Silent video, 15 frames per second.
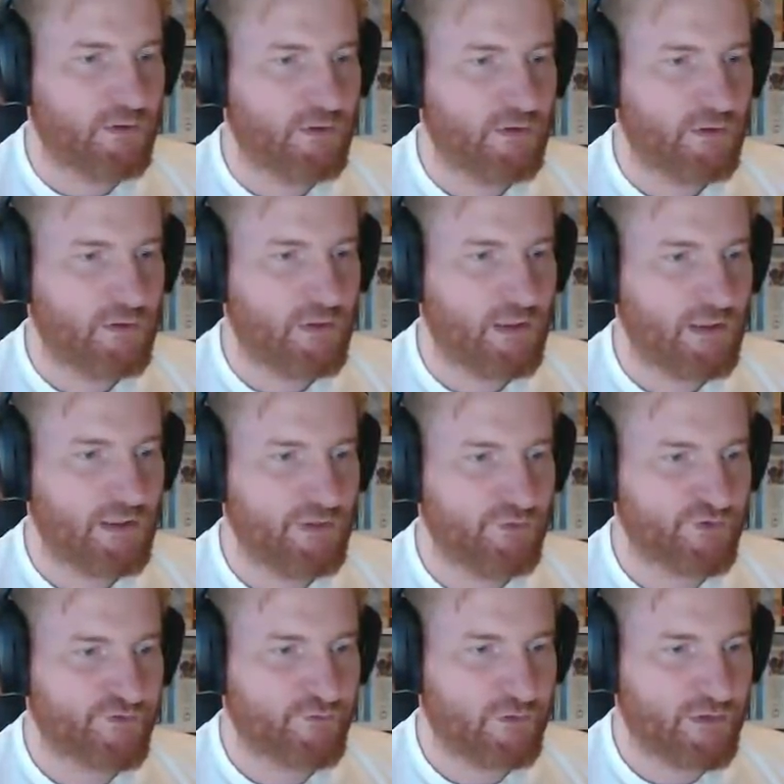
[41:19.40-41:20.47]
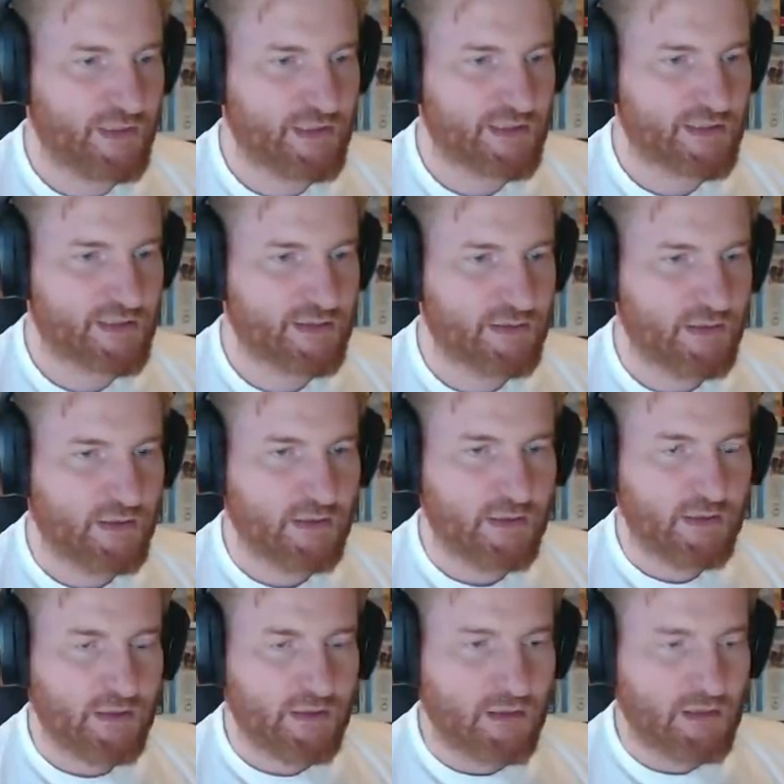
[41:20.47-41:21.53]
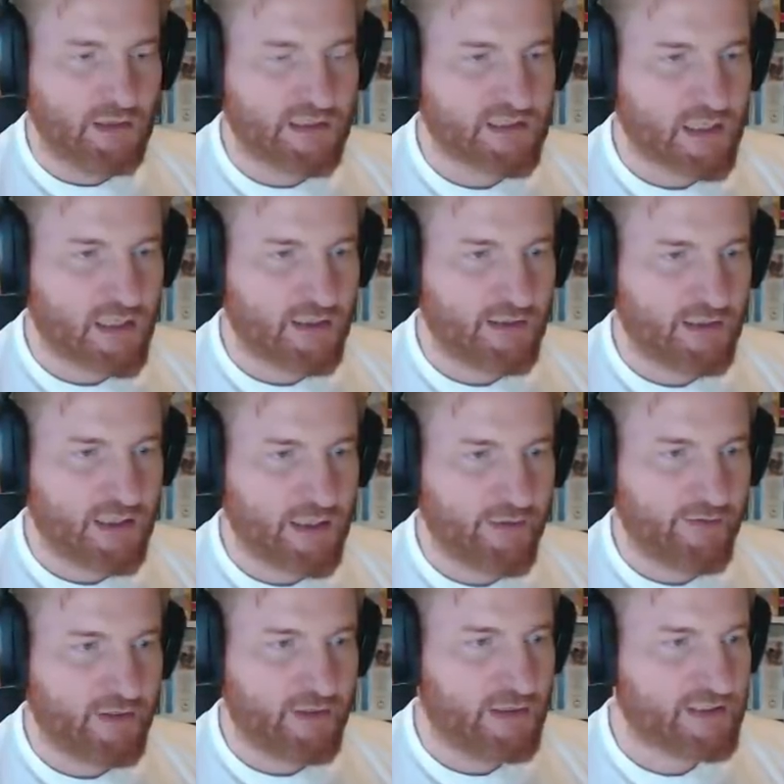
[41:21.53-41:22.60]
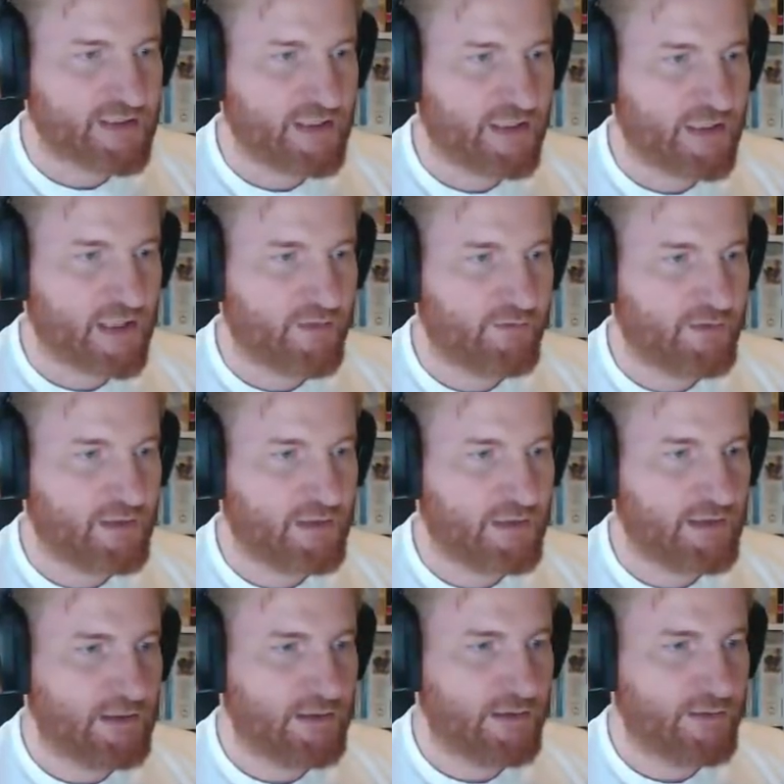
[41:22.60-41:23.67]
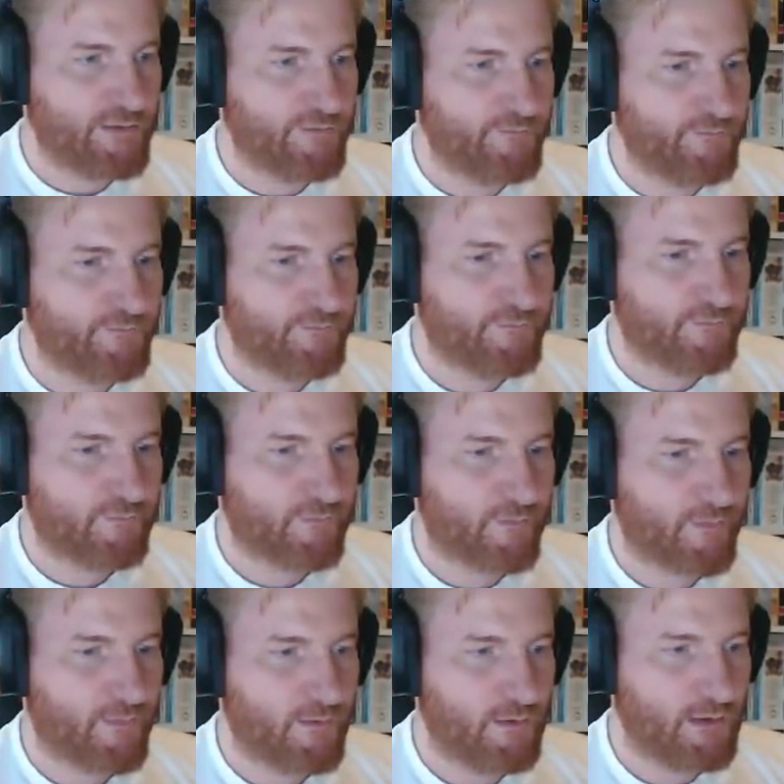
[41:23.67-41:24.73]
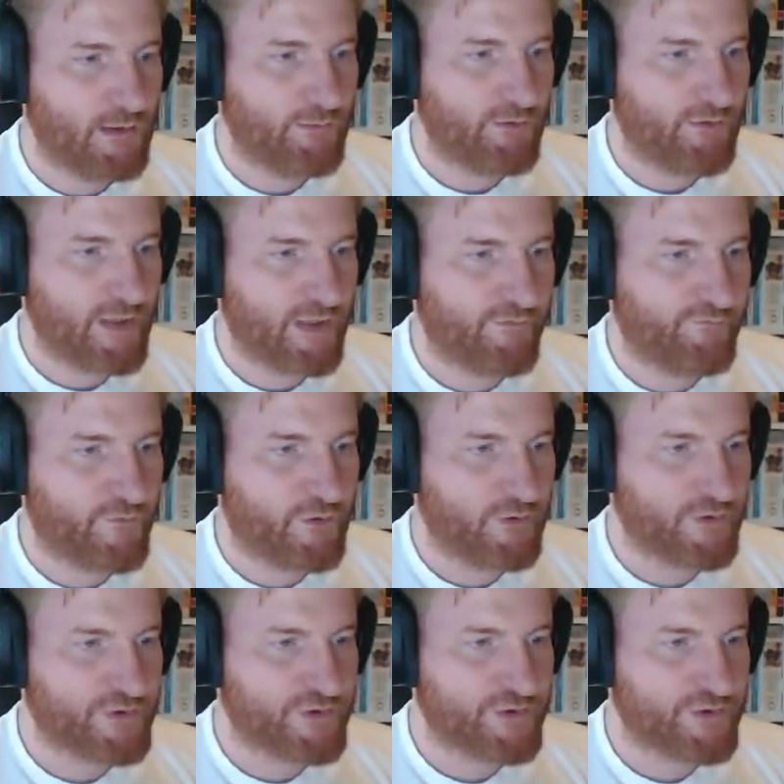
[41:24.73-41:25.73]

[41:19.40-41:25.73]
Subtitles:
any usefulness. Let's start in the air then and take out the Liberator first.